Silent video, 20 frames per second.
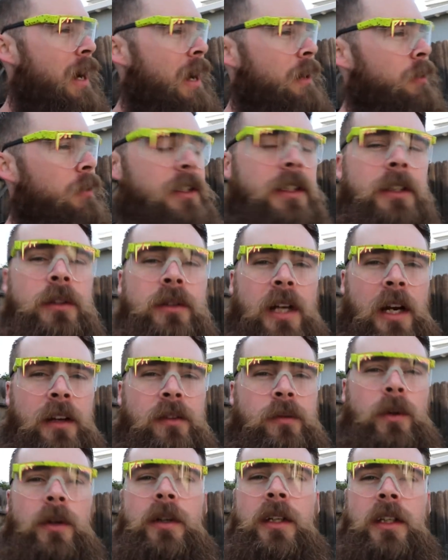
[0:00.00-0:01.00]
I don't think you
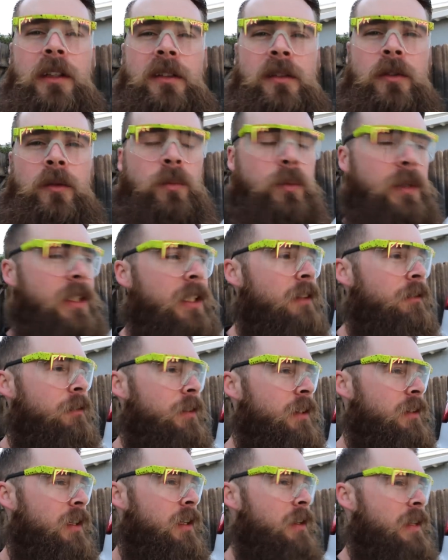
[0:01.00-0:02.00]
guys really need to
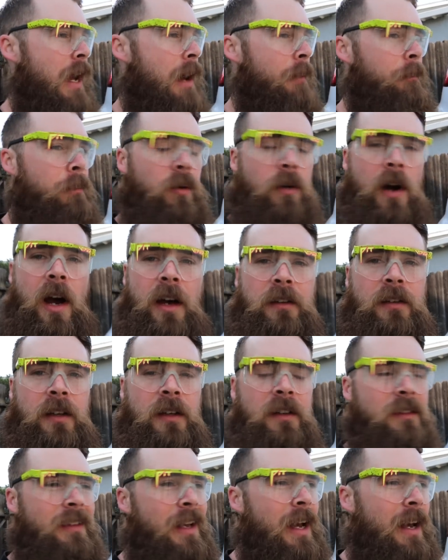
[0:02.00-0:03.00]
revisit that
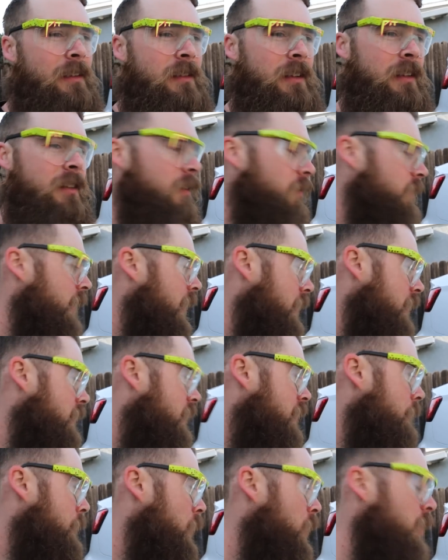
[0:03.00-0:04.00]
process as it's fairly
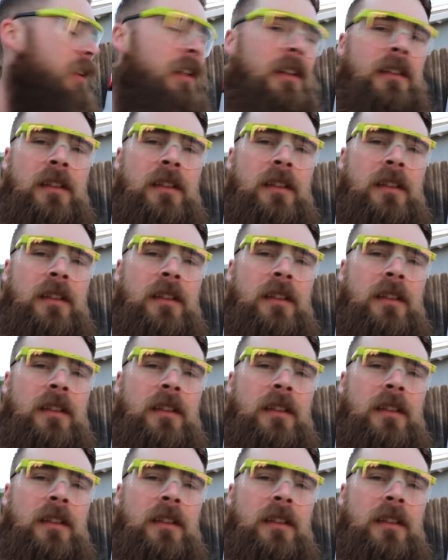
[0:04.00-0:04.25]
simple.